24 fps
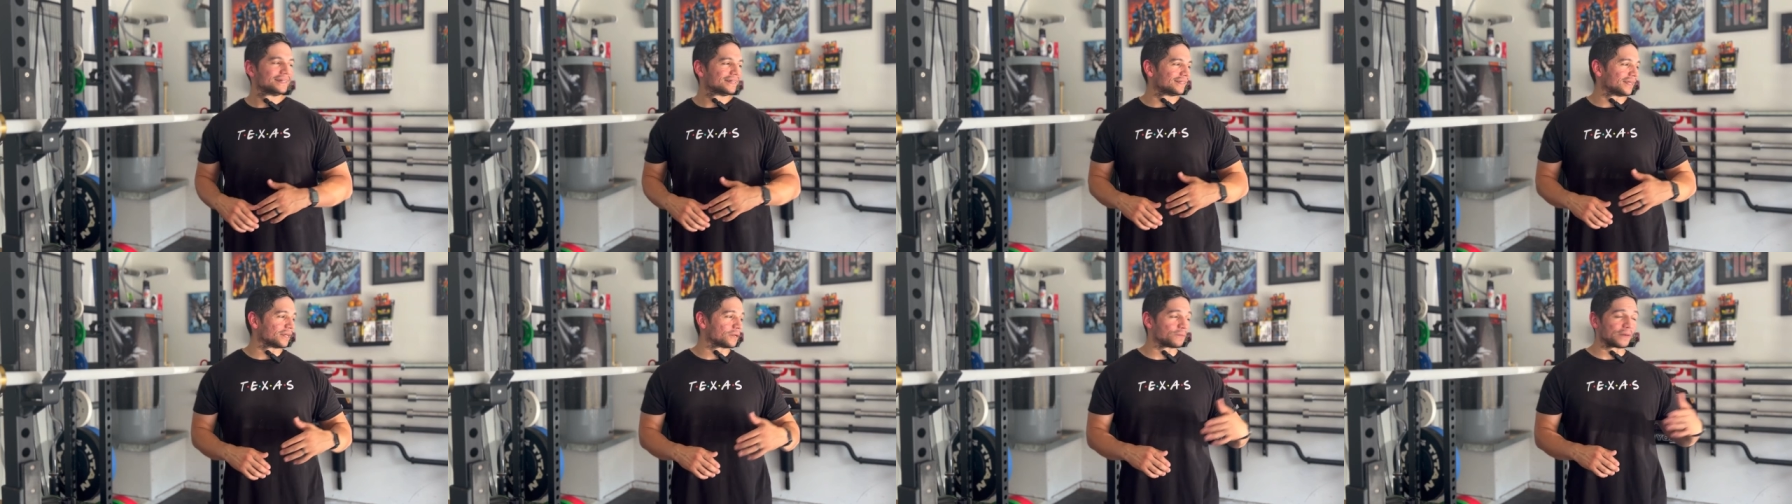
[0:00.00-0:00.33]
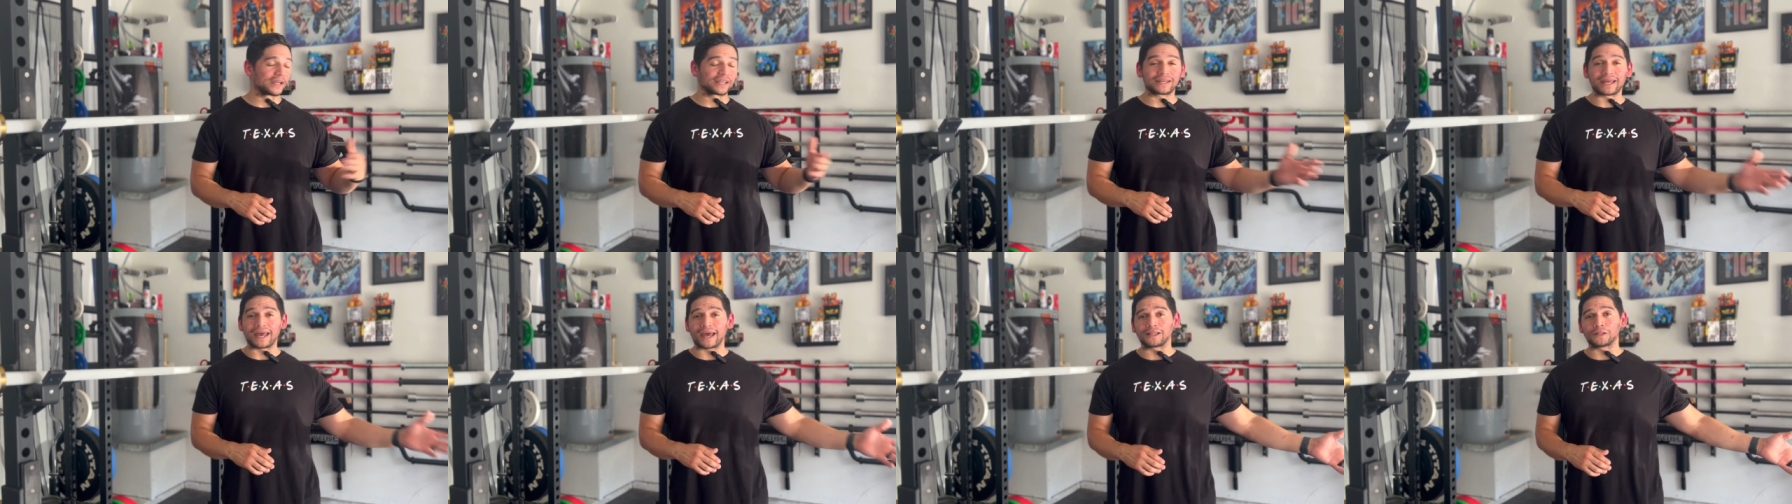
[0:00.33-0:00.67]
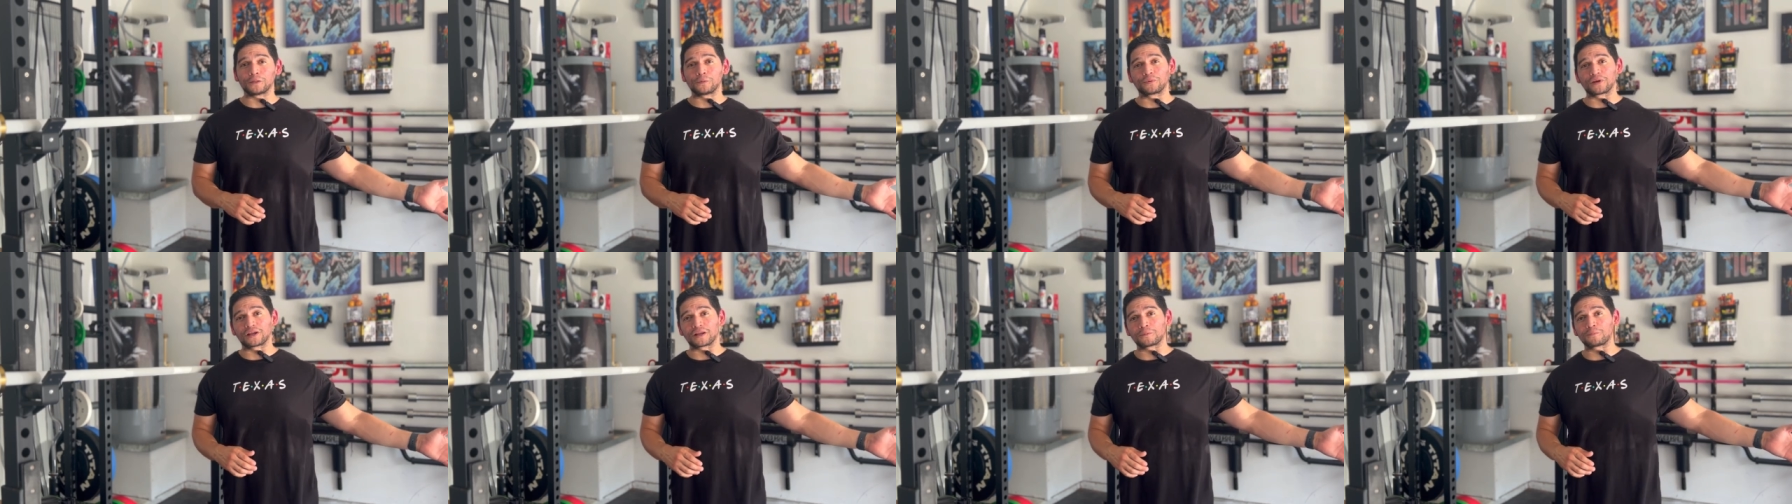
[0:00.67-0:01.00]
Like my
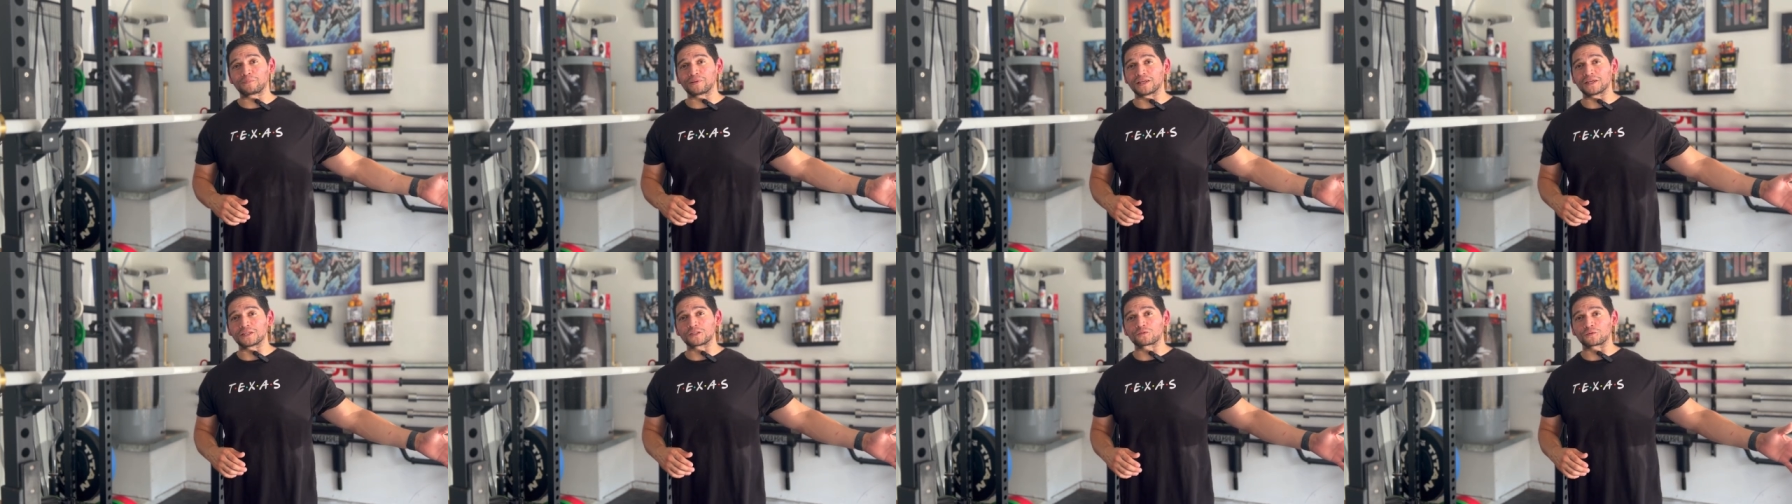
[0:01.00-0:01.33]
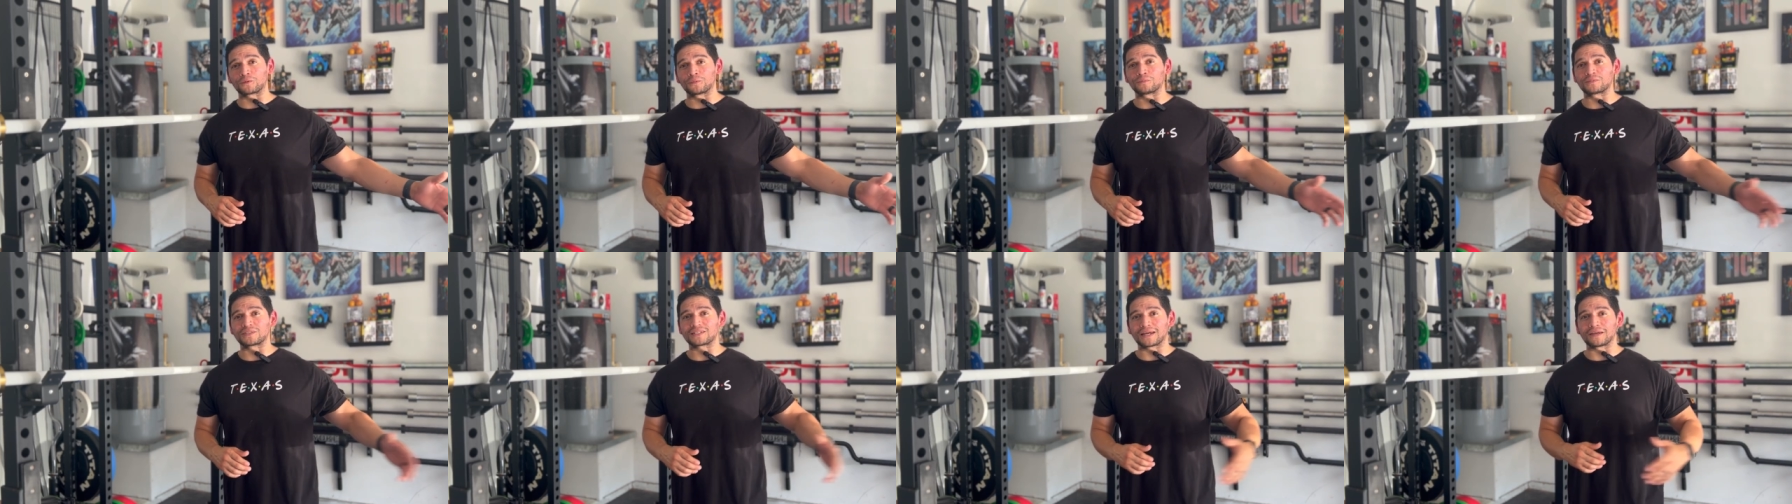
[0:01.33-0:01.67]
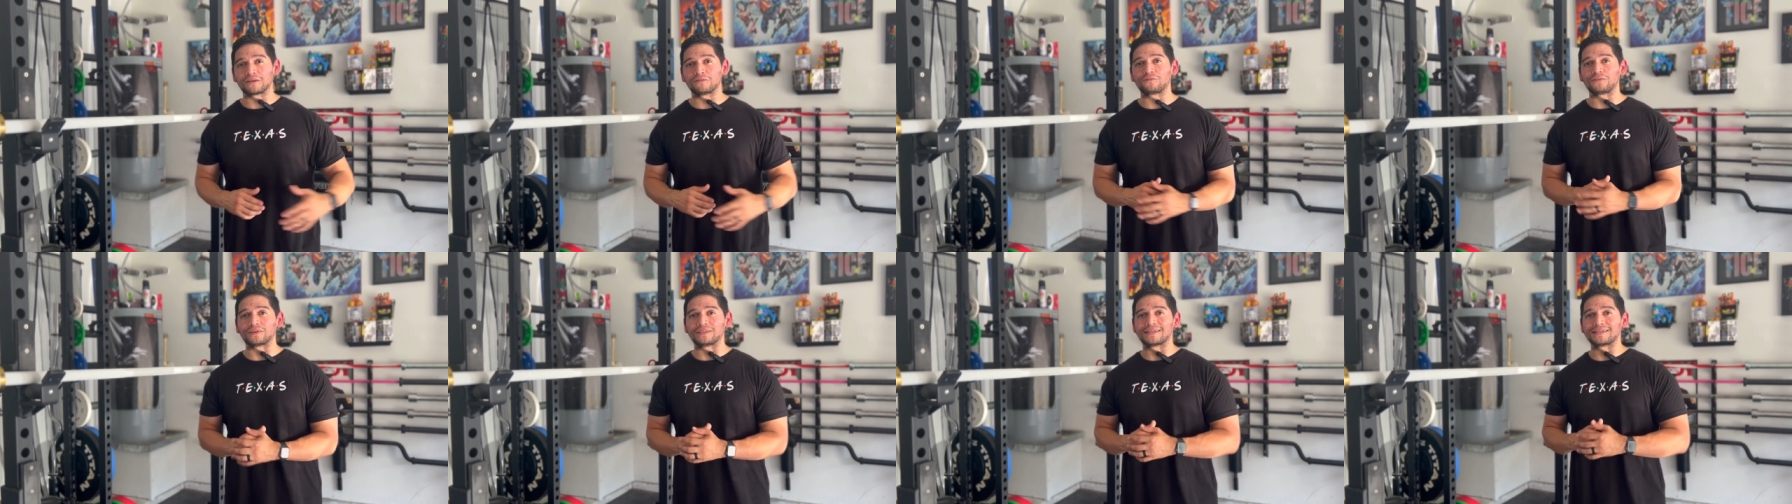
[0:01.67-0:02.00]
calibrated plates from
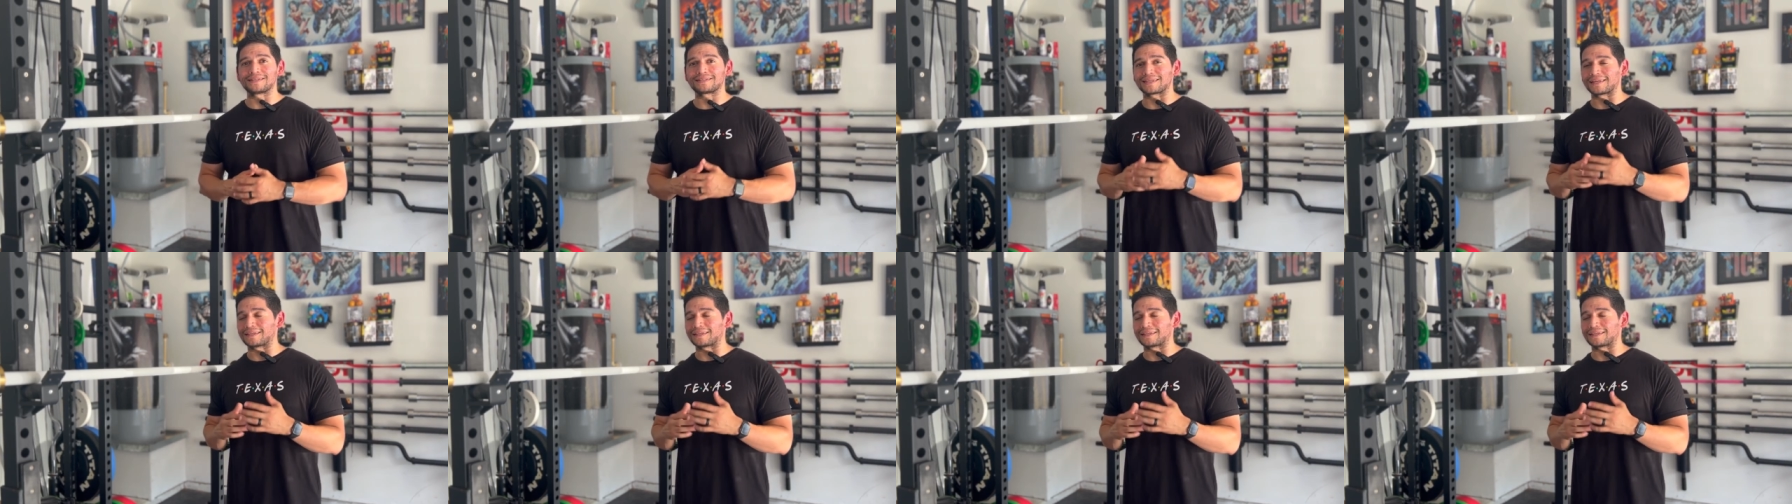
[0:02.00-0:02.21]
Titan Fitness,